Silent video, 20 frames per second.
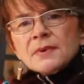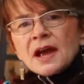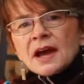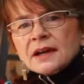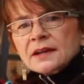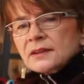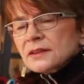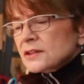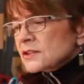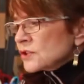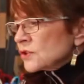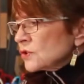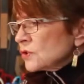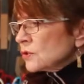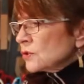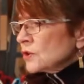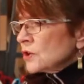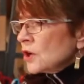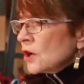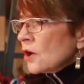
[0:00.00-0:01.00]
back in the
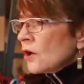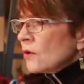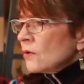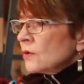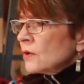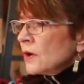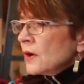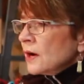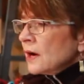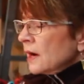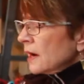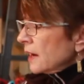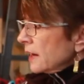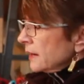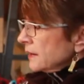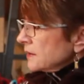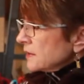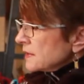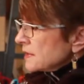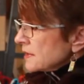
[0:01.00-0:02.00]
studio
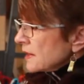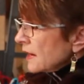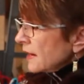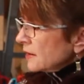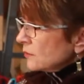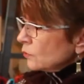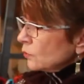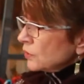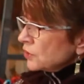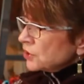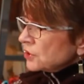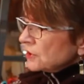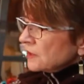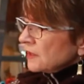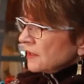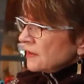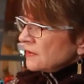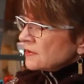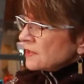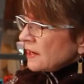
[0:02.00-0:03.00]
I decide which
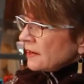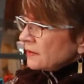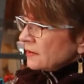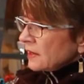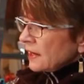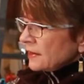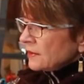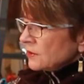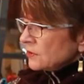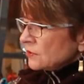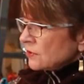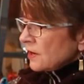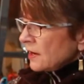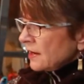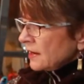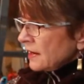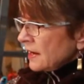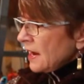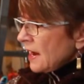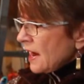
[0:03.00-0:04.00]
leaves I'd like to try
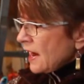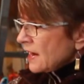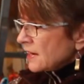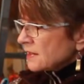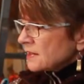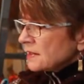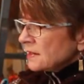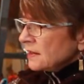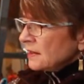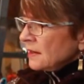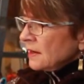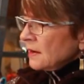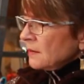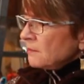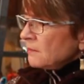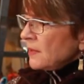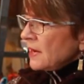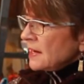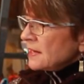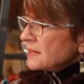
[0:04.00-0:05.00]
to cast
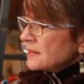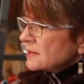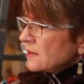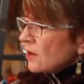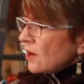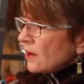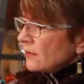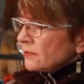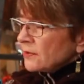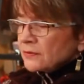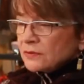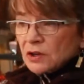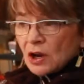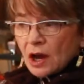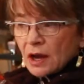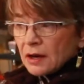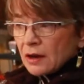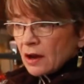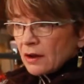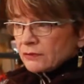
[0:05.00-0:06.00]
based off of,
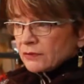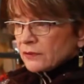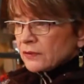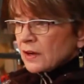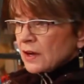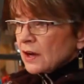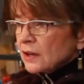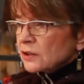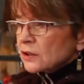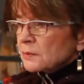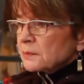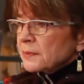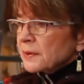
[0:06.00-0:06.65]
not off of color,